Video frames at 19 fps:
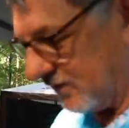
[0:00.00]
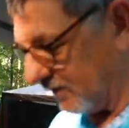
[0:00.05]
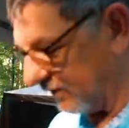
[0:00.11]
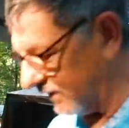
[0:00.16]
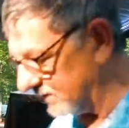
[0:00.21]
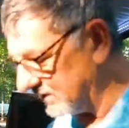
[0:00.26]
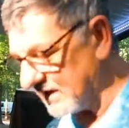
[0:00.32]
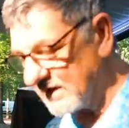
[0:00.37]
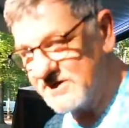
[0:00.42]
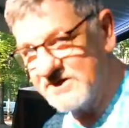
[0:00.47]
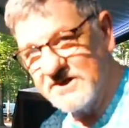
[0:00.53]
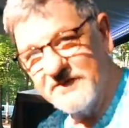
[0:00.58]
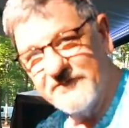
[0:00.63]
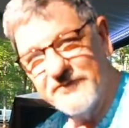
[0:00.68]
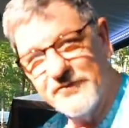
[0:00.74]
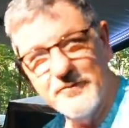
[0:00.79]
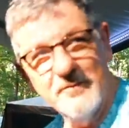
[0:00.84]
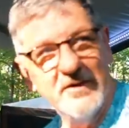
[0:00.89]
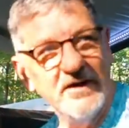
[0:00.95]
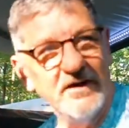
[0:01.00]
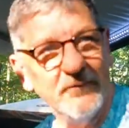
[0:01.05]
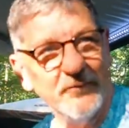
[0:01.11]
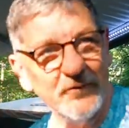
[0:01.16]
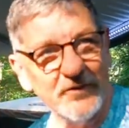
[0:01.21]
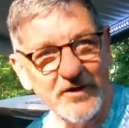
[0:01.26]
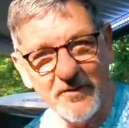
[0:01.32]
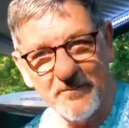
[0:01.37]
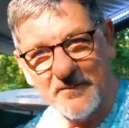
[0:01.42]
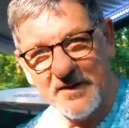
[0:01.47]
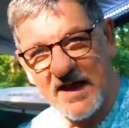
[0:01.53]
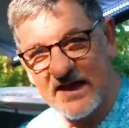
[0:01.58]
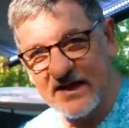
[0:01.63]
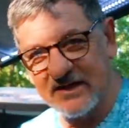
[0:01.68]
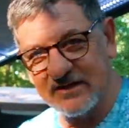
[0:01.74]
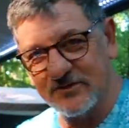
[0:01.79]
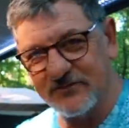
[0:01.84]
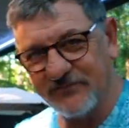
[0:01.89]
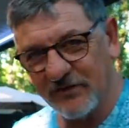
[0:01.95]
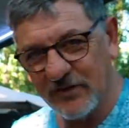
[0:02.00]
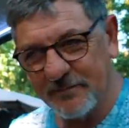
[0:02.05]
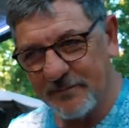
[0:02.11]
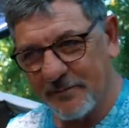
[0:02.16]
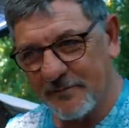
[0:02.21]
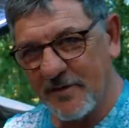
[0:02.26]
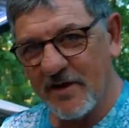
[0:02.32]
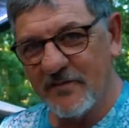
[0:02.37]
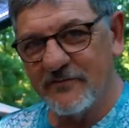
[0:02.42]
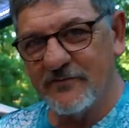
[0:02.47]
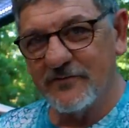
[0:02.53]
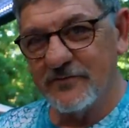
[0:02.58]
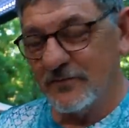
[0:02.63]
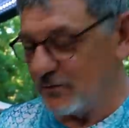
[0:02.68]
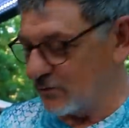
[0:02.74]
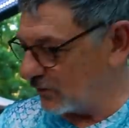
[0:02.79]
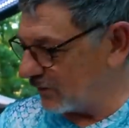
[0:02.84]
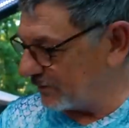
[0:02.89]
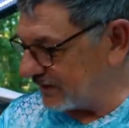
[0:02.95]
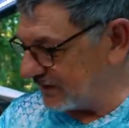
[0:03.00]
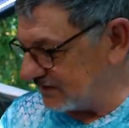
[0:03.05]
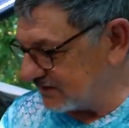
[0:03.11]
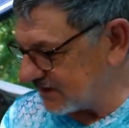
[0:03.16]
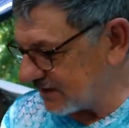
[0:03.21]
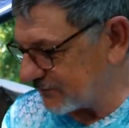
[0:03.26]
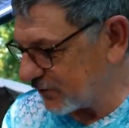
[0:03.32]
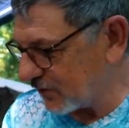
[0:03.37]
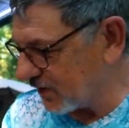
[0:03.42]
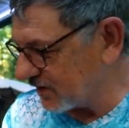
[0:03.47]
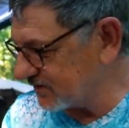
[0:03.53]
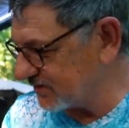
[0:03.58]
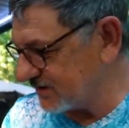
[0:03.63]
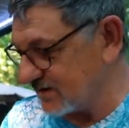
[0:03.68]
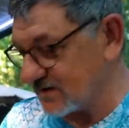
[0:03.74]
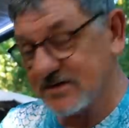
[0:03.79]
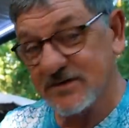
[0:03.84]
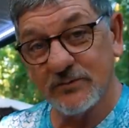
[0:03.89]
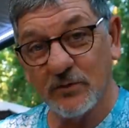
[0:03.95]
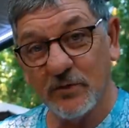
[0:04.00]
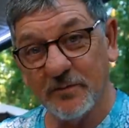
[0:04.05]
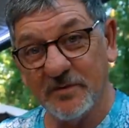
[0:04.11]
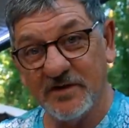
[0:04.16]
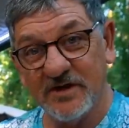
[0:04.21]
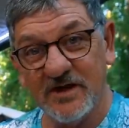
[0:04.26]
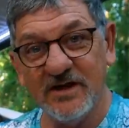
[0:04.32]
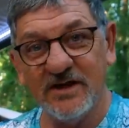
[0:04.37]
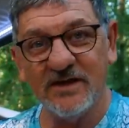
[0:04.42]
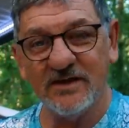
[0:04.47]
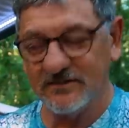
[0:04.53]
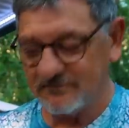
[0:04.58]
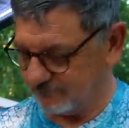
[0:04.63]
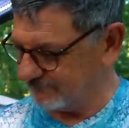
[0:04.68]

But that's it for a minute. We'll come back and flip them over, repeat that process, and we'll be eating.